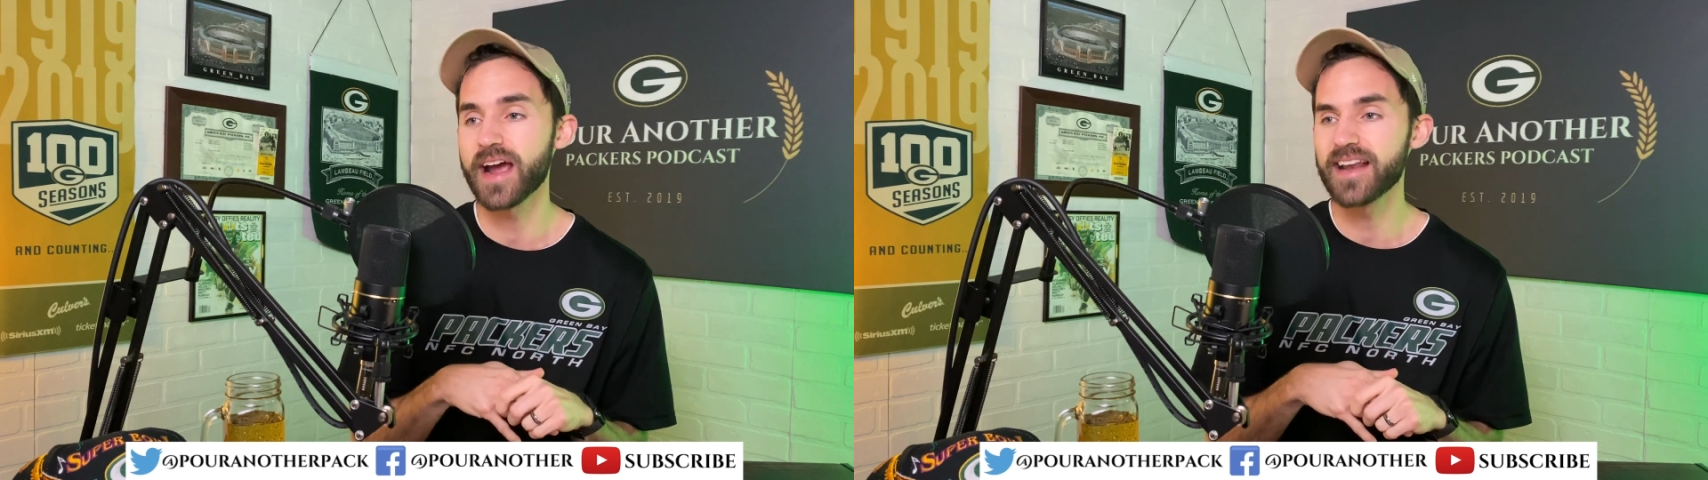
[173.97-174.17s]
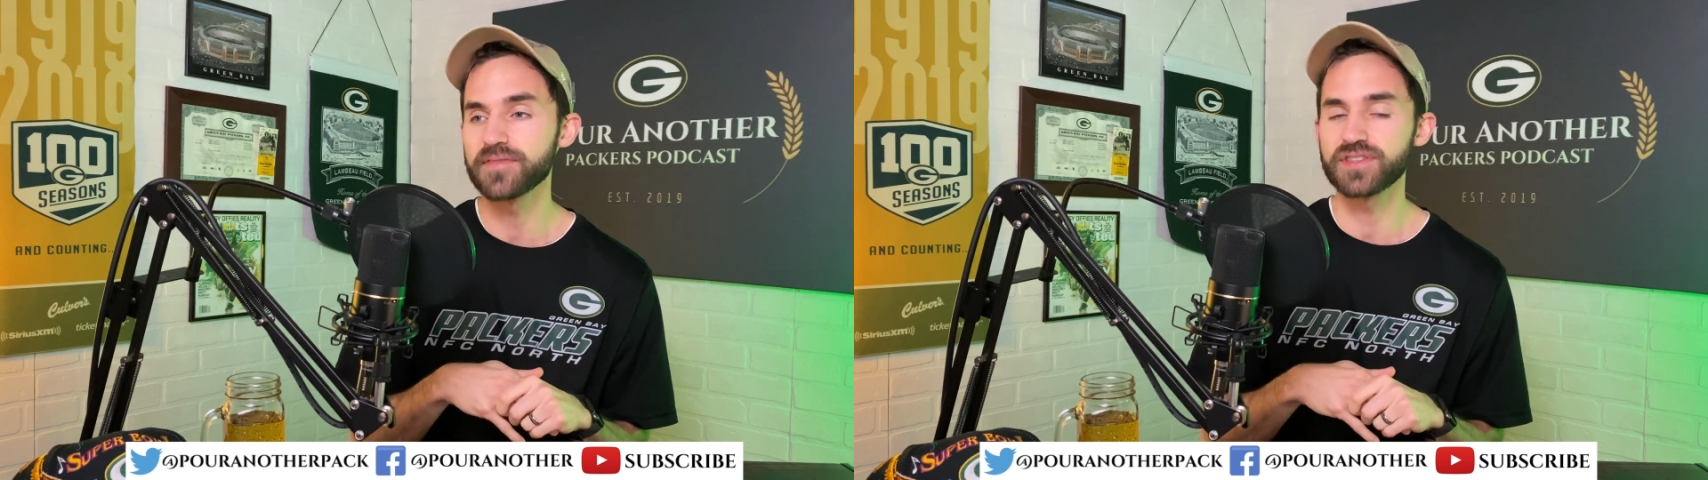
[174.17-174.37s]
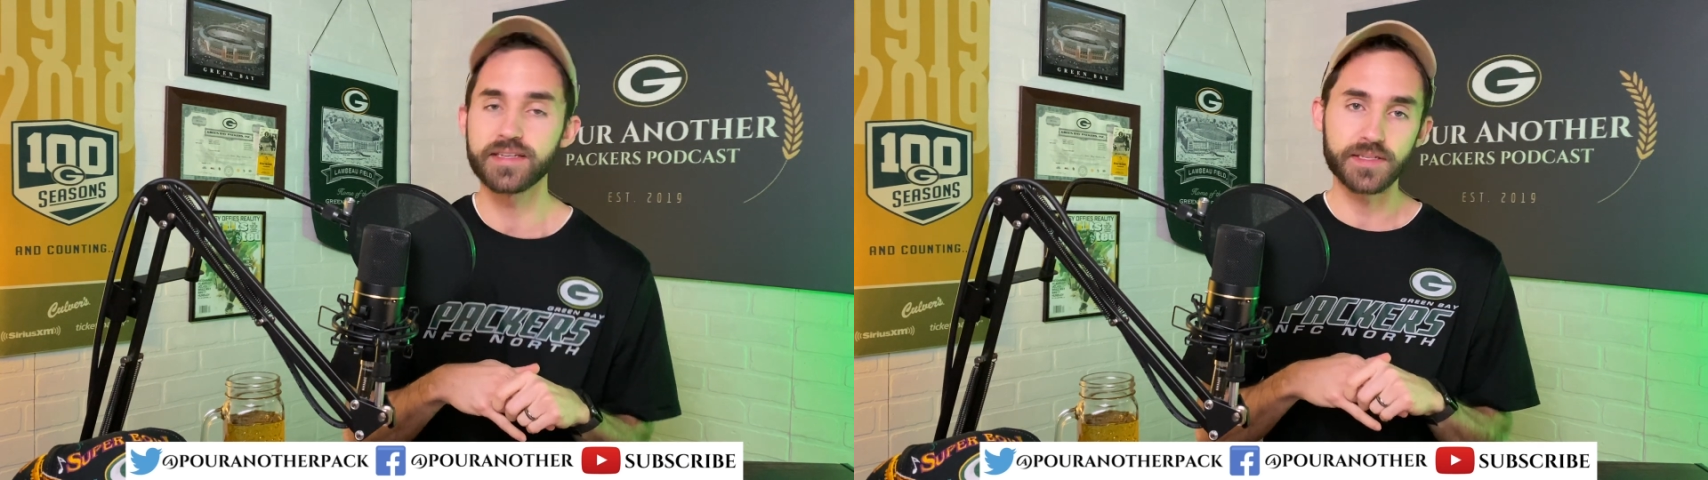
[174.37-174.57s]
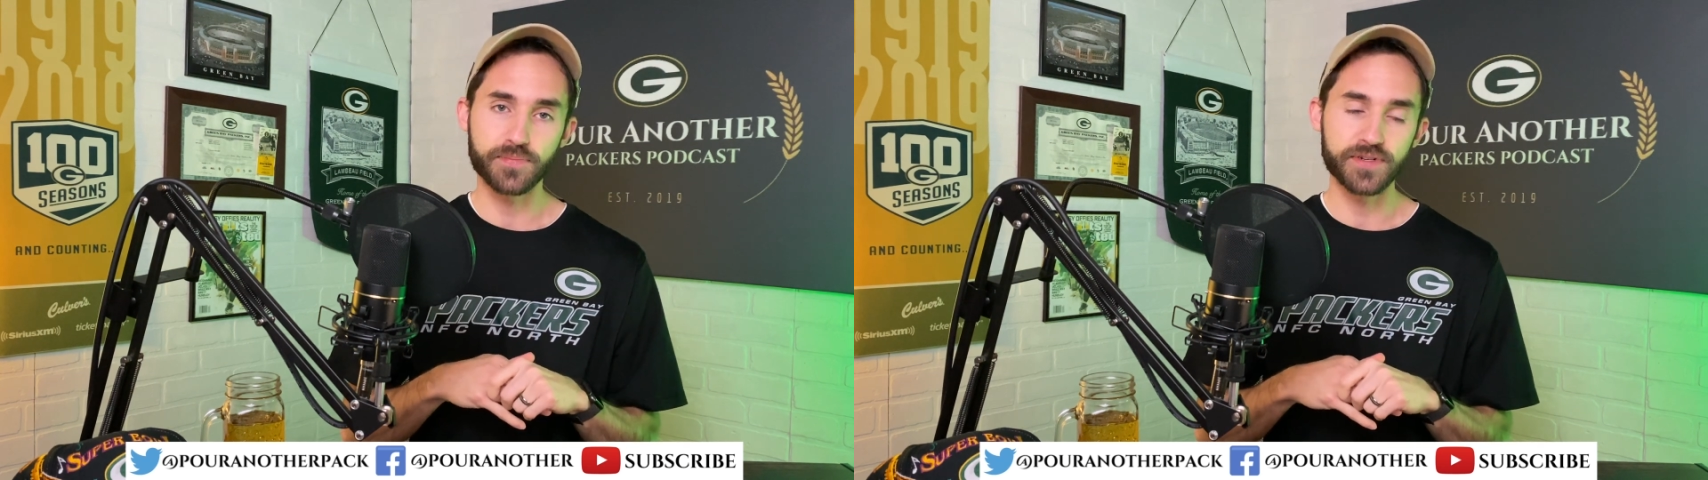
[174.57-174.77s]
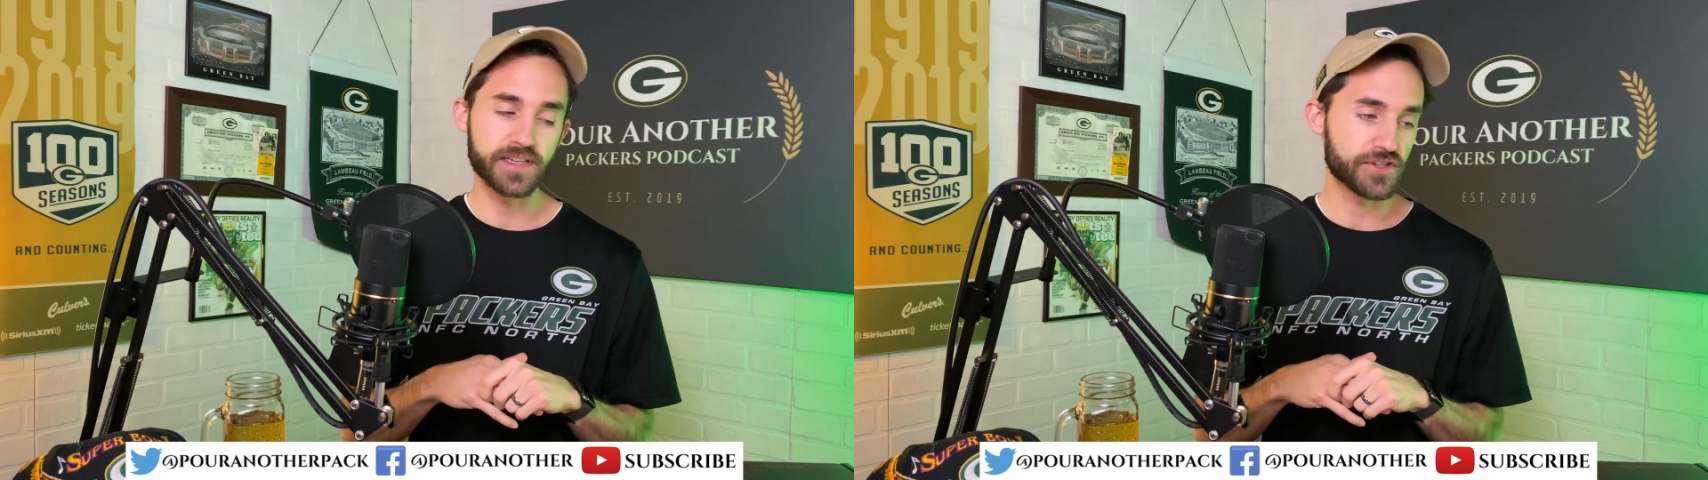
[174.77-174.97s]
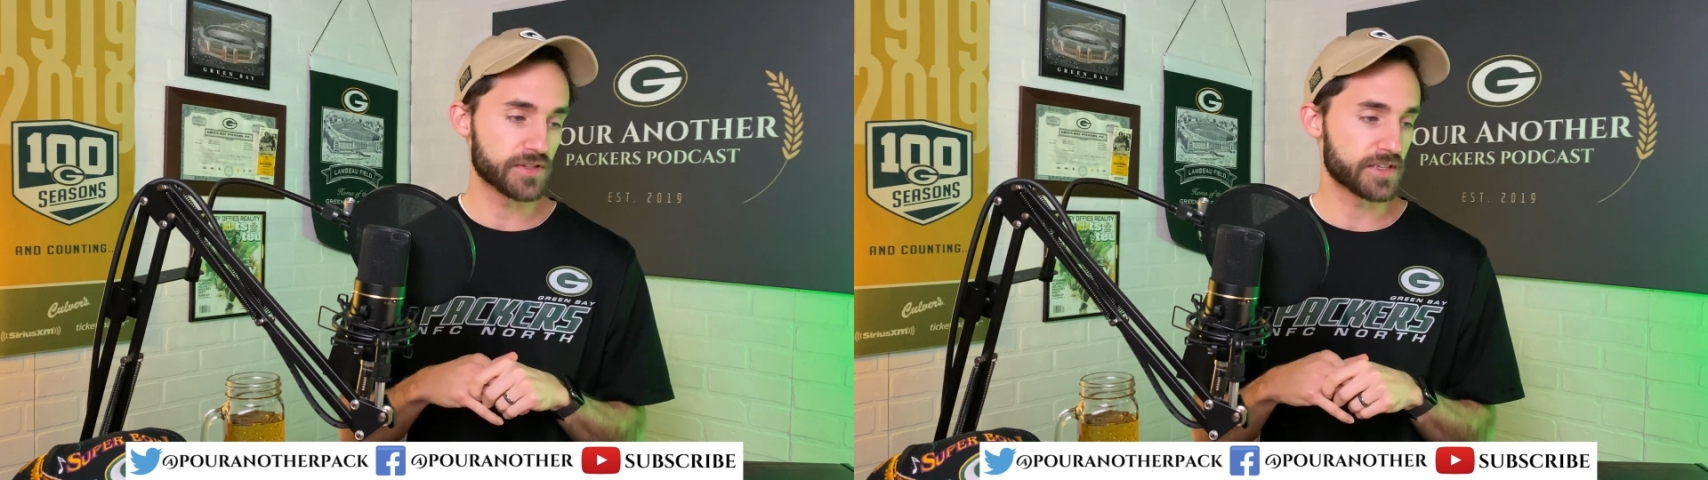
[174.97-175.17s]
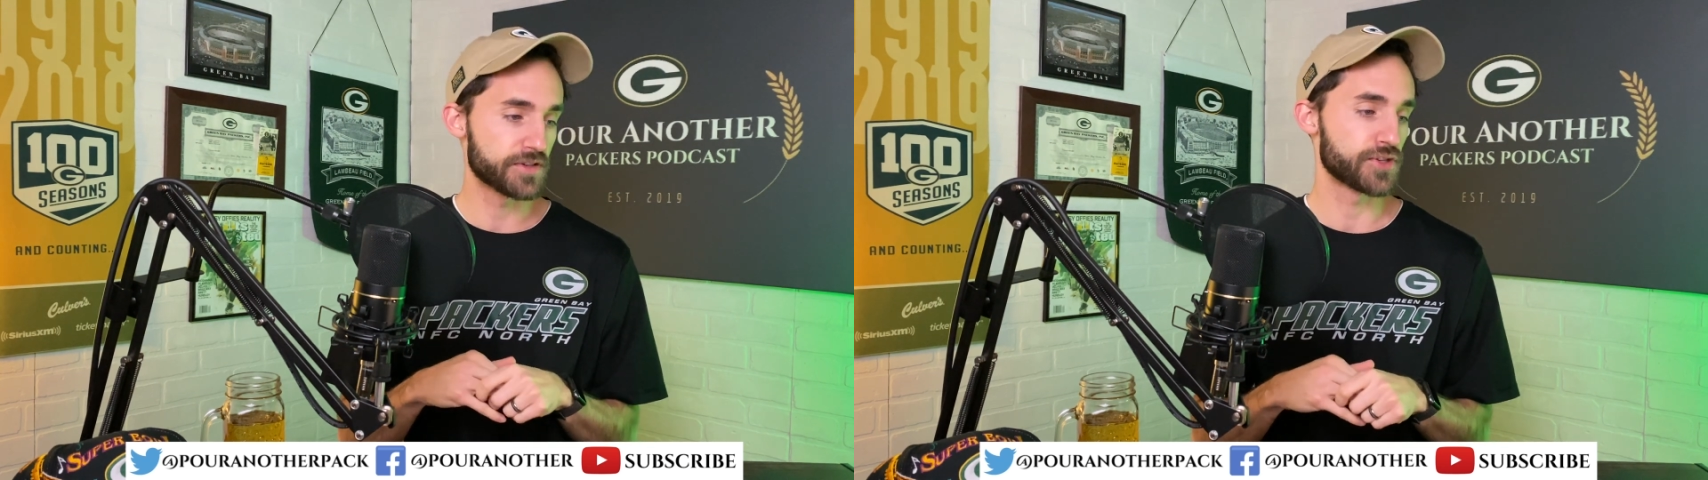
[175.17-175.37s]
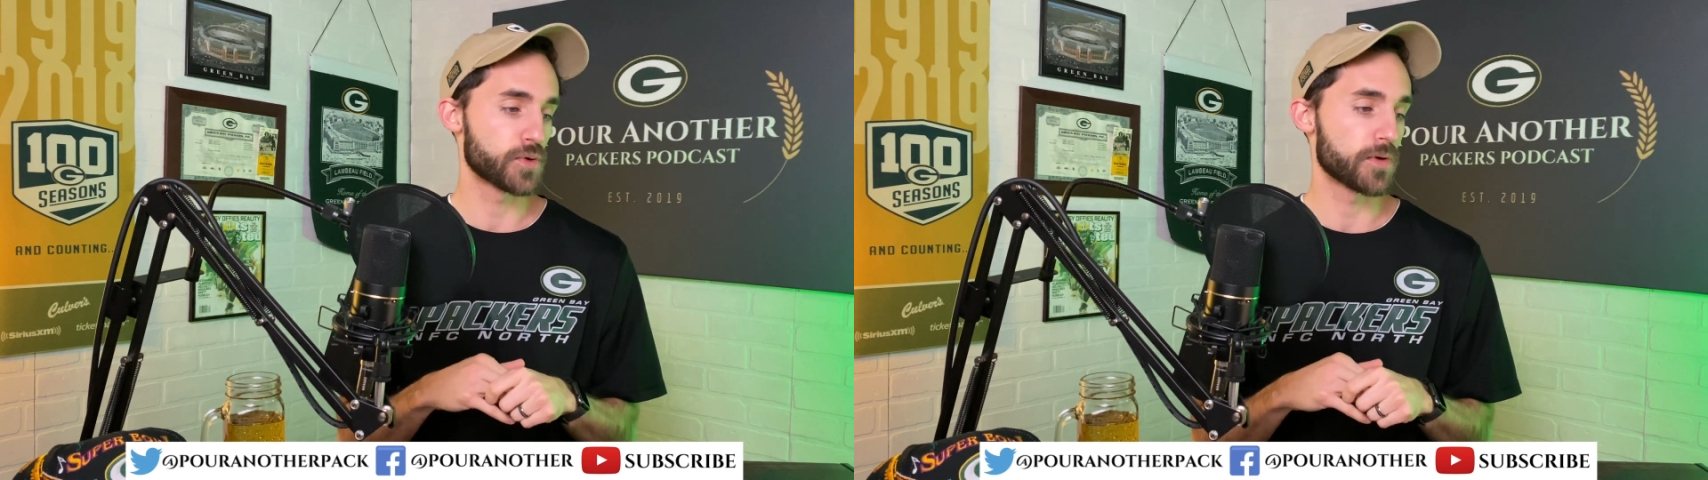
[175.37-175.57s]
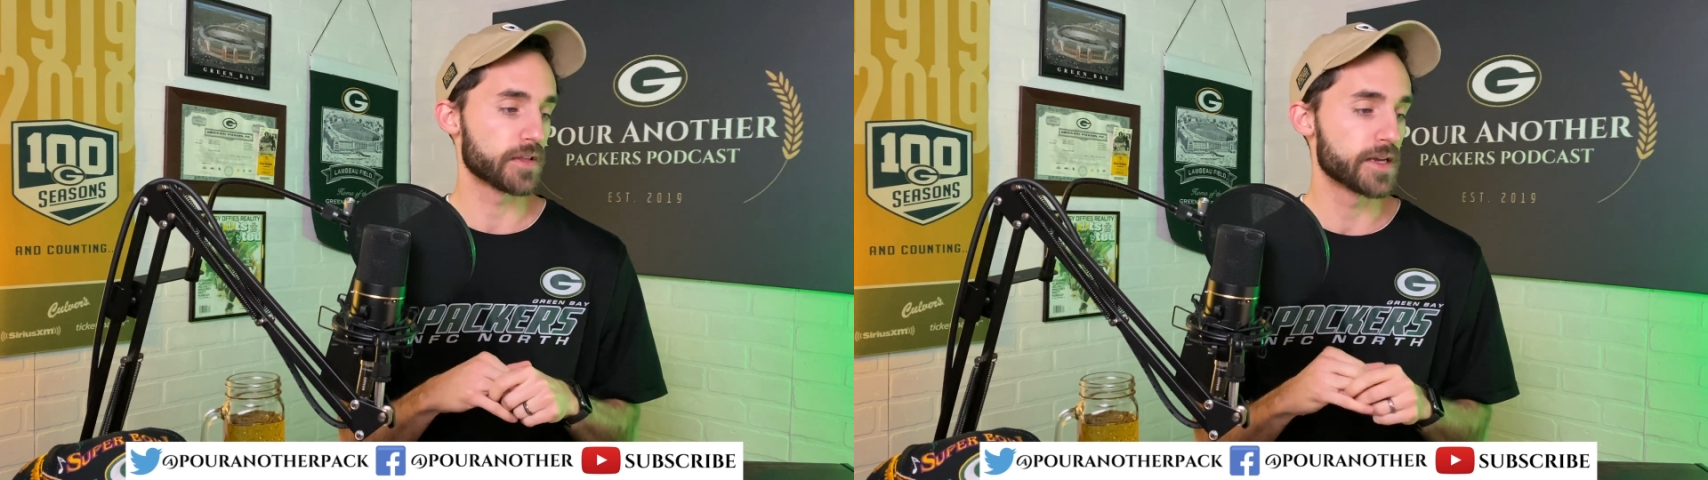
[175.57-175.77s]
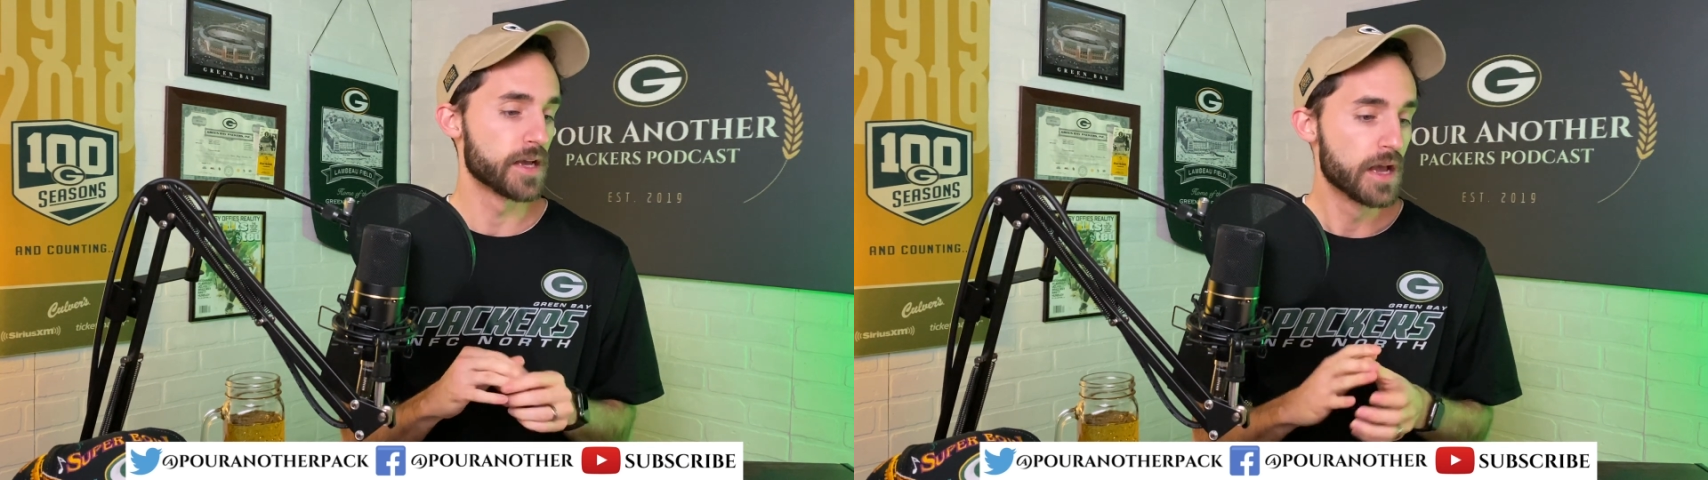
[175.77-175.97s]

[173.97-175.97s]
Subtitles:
end of season predictions here shortly.